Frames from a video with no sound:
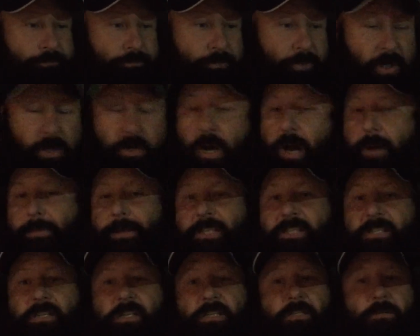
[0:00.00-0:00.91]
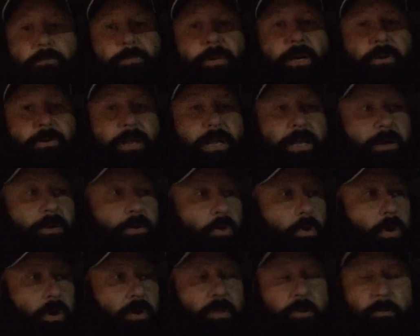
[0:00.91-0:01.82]
their comments disappearing
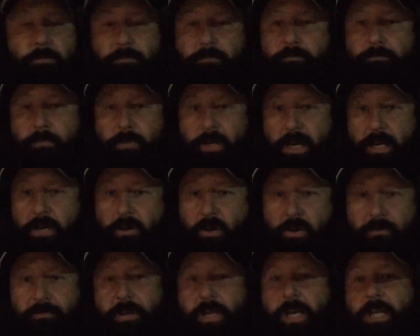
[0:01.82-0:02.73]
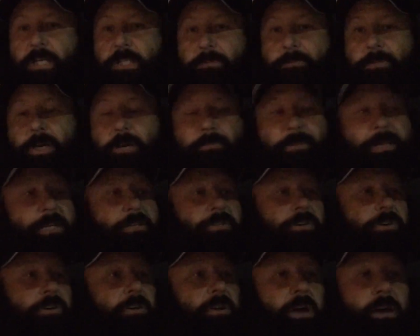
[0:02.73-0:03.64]
or their notification bell being
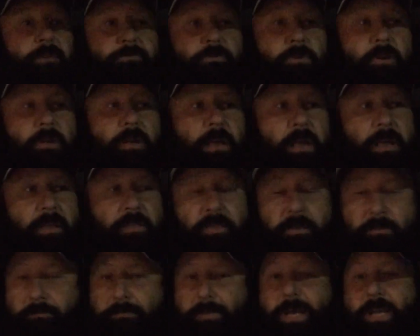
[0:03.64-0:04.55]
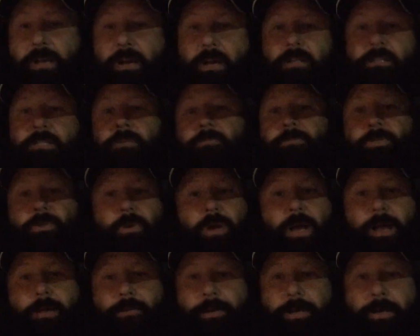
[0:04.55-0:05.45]
turned off or them being
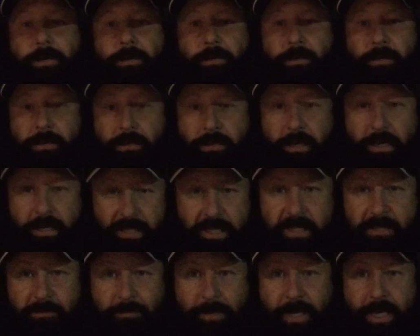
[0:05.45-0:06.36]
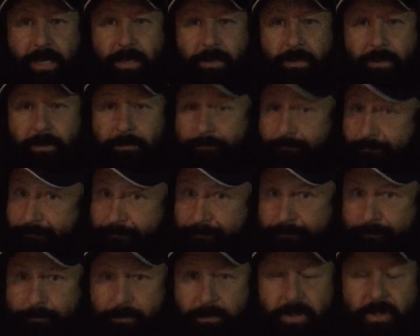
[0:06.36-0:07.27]
unsubscribed. It isn't me.
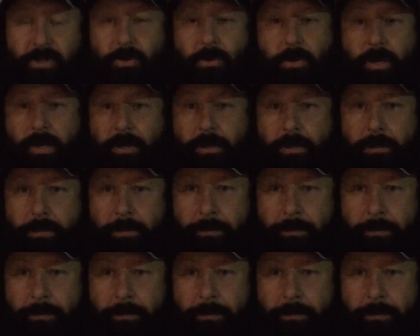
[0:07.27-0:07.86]
Sorry.